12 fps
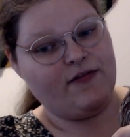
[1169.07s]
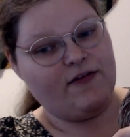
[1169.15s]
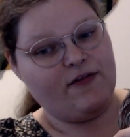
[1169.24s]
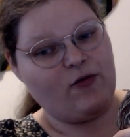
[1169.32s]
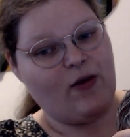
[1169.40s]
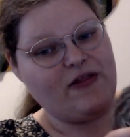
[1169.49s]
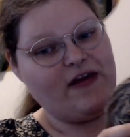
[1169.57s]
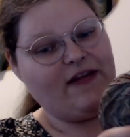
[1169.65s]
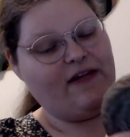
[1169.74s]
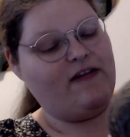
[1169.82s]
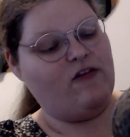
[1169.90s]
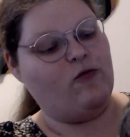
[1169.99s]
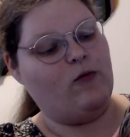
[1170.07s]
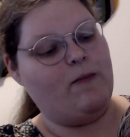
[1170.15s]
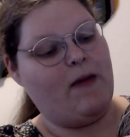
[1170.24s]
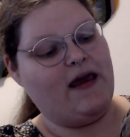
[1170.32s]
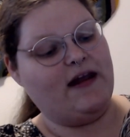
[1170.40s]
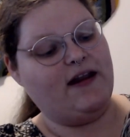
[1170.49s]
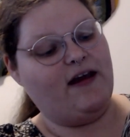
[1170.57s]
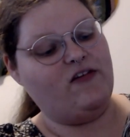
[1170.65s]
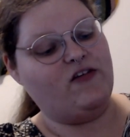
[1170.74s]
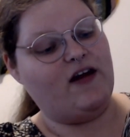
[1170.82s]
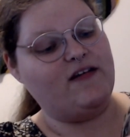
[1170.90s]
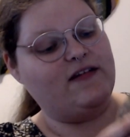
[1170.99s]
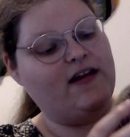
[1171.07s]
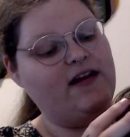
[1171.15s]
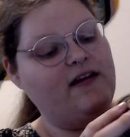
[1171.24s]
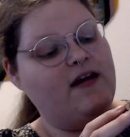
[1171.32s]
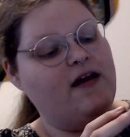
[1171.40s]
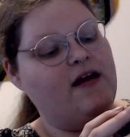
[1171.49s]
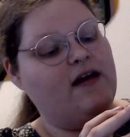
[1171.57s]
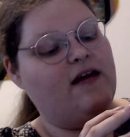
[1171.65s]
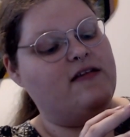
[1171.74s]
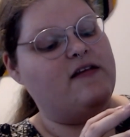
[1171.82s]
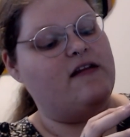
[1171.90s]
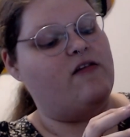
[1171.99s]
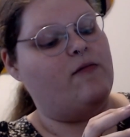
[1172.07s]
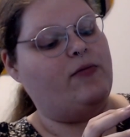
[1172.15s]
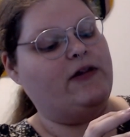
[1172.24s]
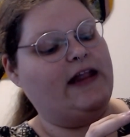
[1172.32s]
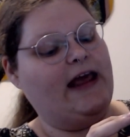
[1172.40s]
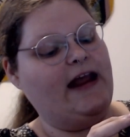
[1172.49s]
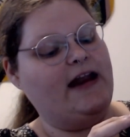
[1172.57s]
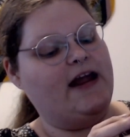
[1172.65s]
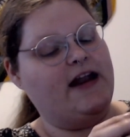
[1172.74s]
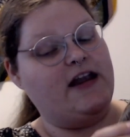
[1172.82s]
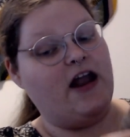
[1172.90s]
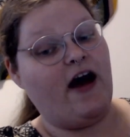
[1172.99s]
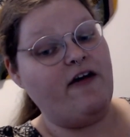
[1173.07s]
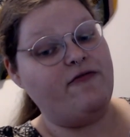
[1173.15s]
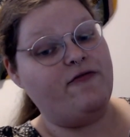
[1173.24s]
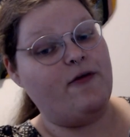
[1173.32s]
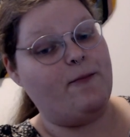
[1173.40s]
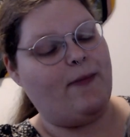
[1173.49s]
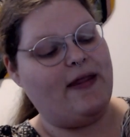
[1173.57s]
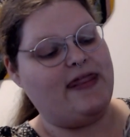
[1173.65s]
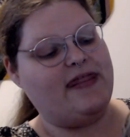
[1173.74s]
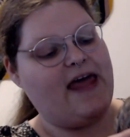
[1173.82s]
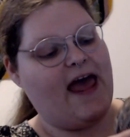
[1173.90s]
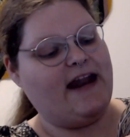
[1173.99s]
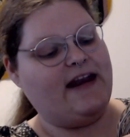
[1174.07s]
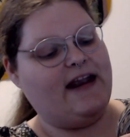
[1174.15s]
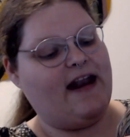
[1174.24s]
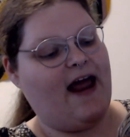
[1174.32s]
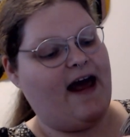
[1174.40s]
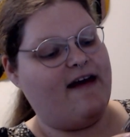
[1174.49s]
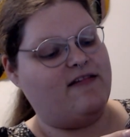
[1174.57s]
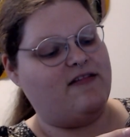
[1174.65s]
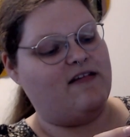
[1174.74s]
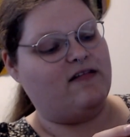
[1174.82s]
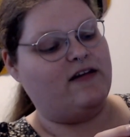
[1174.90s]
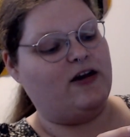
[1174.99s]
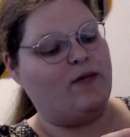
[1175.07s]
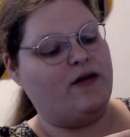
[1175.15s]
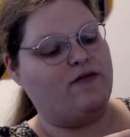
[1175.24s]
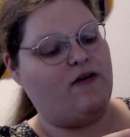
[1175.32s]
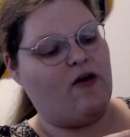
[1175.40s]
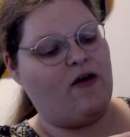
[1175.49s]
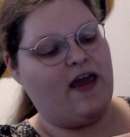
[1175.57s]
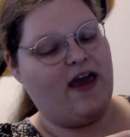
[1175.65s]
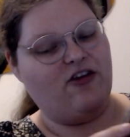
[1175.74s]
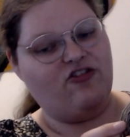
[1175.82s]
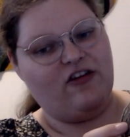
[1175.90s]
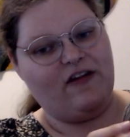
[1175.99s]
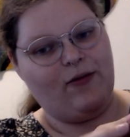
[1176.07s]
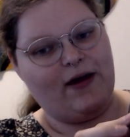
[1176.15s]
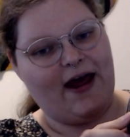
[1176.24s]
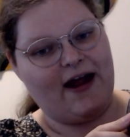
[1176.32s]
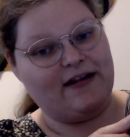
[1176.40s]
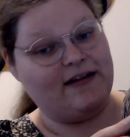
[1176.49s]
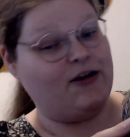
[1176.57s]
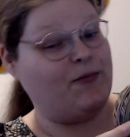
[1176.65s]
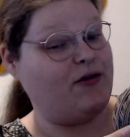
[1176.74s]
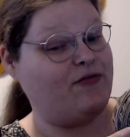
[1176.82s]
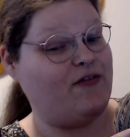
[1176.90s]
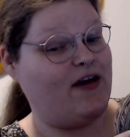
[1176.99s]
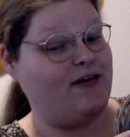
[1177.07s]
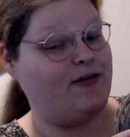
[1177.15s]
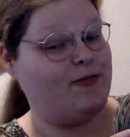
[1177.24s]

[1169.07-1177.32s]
So I think that this would make a nice Dustland because it's plain enough, but then it has this little bit of variation that would add a little bit of fun